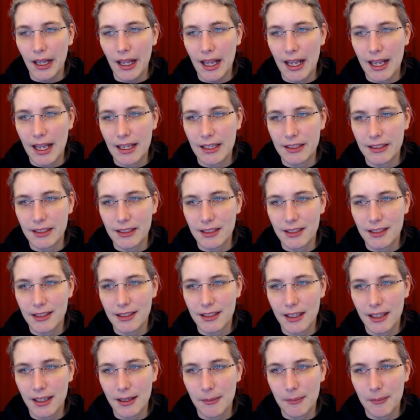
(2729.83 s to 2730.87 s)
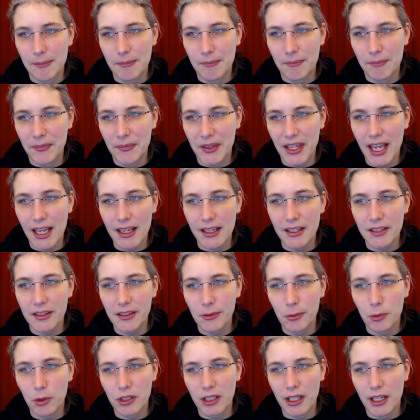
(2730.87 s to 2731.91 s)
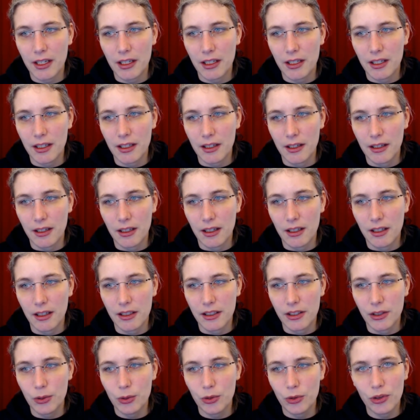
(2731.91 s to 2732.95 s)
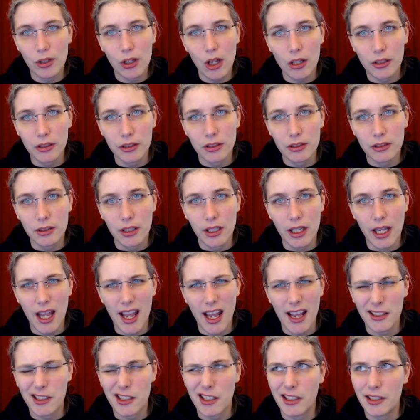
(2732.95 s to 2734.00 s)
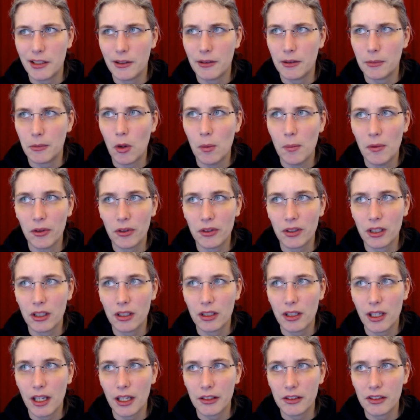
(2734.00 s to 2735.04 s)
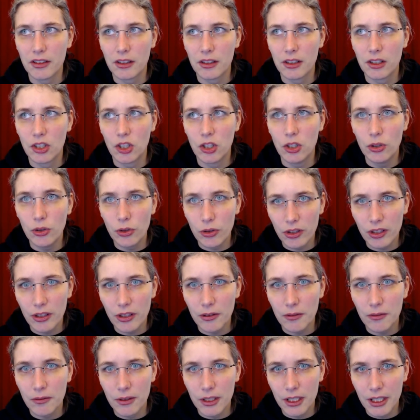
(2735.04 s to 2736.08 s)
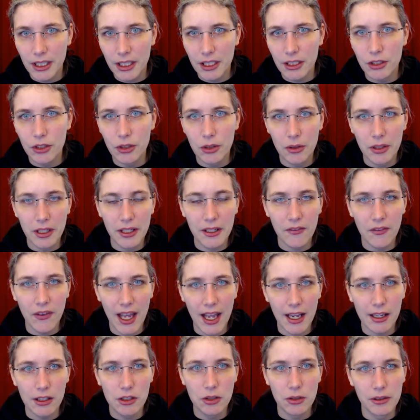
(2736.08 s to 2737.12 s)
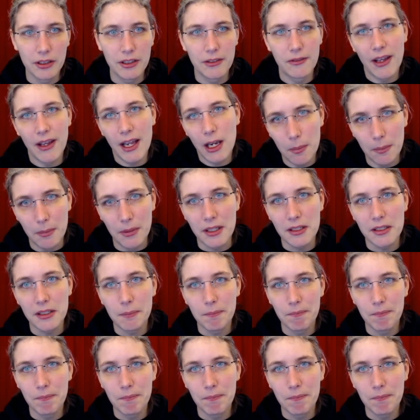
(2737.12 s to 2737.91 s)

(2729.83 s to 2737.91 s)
And um, yeah, this is what I uh, use a lot, uh, actually almost exclusively during the actual development